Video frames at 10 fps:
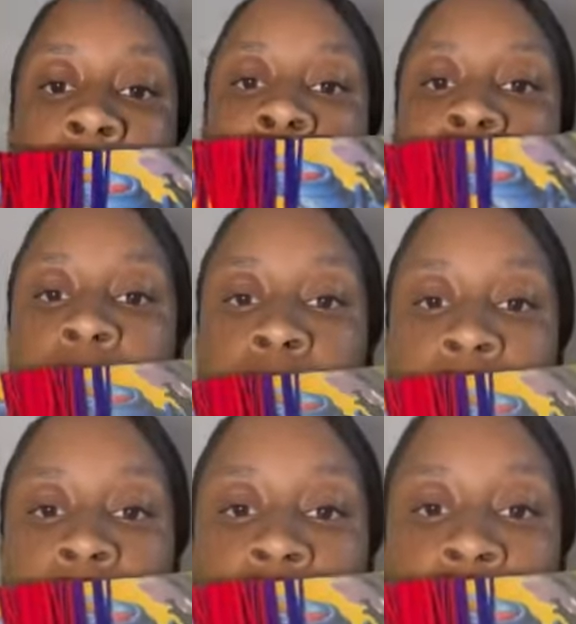Make sure
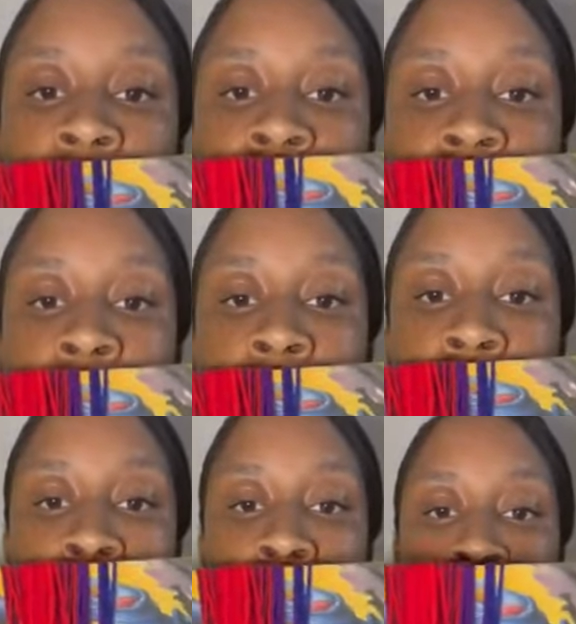that the string is in the
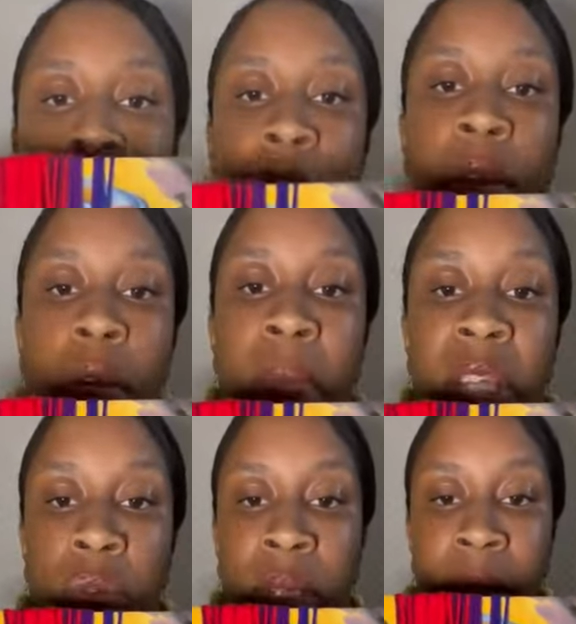middle, make
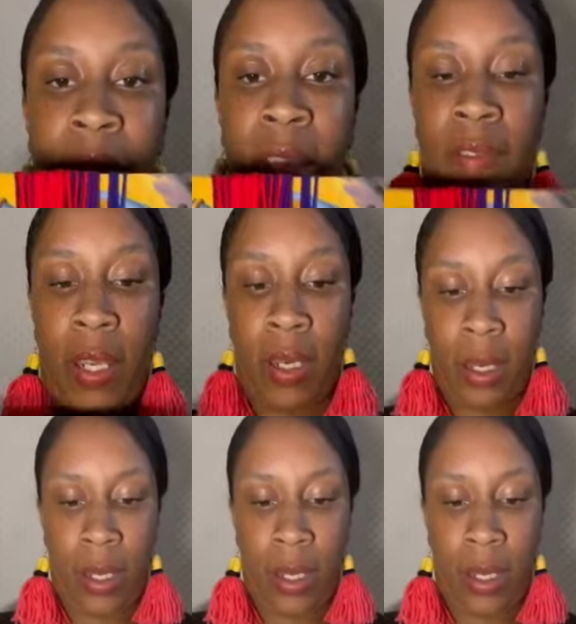sure it's even.